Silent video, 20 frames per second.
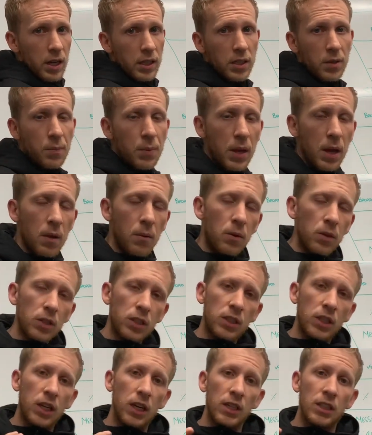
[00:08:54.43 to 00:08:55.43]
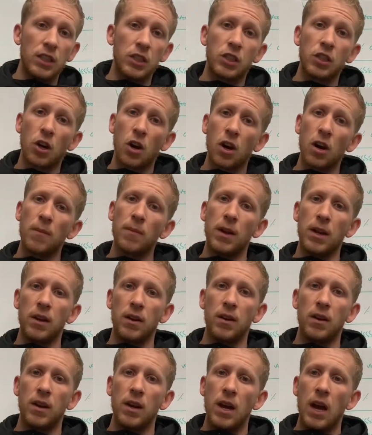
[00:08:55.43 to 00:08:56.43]
to be able to
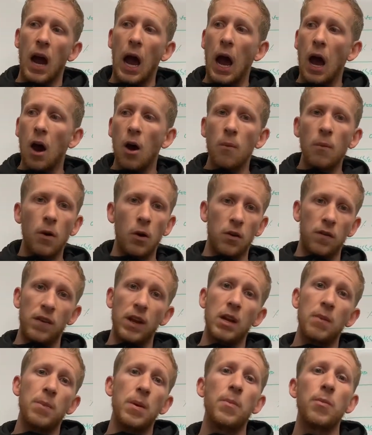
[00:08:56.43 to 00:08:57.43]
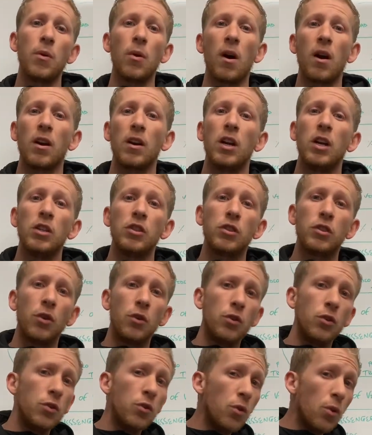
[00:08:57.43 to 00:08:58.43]
determine how motivated people are, so
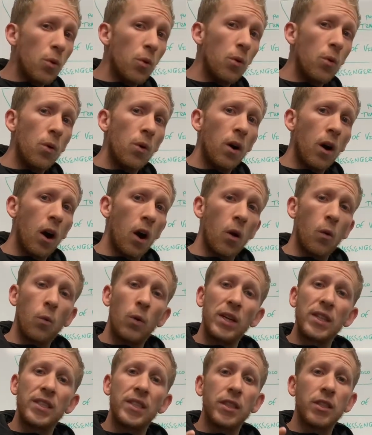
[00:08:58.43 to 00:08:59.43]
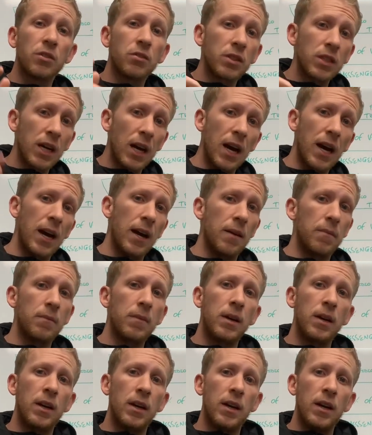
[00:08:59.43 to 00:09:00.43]
you aren't wasting your time
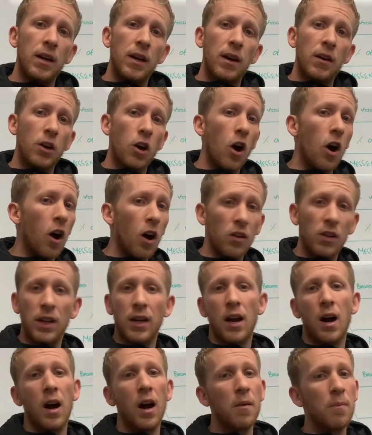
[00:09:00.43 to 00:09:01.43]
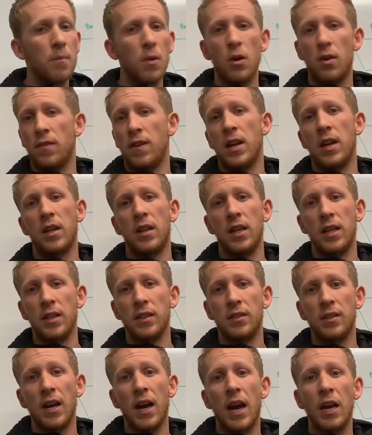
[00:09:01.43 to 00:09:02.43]
calling unmotivated
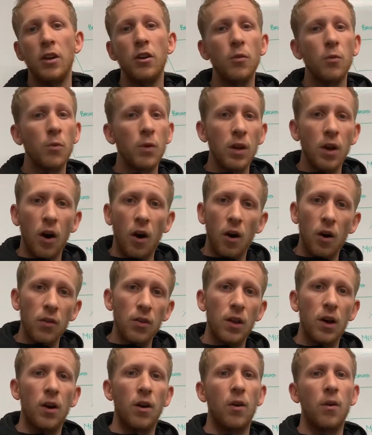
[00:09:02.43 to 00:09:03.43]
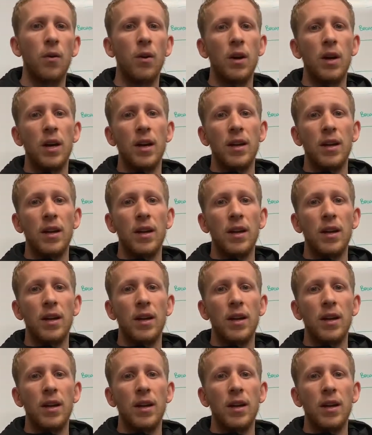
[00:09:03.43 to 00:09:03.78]
leads. And we all know